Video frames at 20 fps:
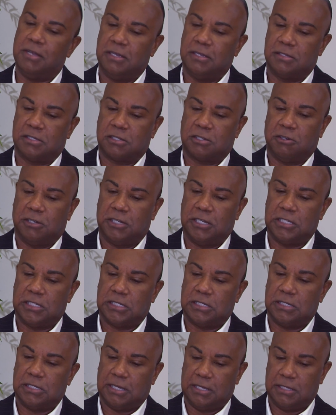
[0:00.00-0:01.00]
is
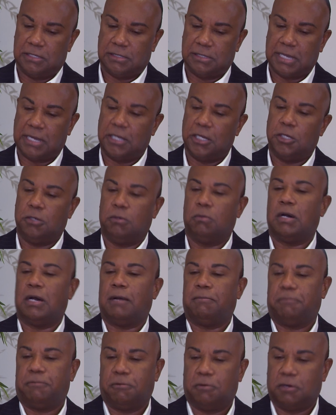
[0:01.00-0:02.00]
setting you
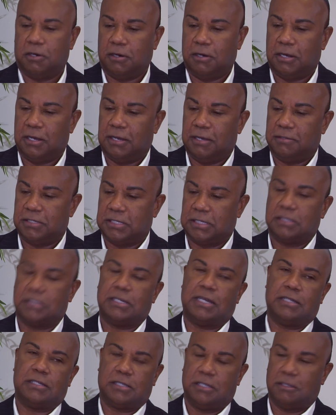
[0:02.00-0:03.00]
up for
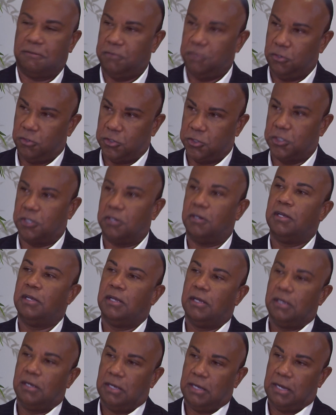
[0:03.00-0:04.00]
success in the future.
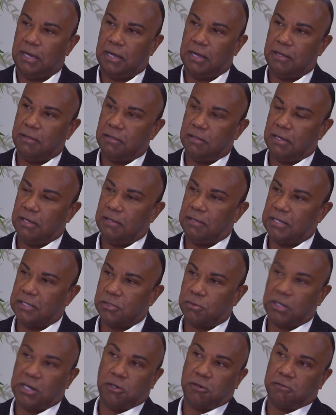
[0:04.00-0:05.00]
And
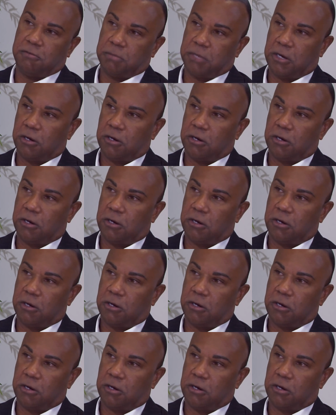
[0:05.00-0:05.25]
that's what I learned from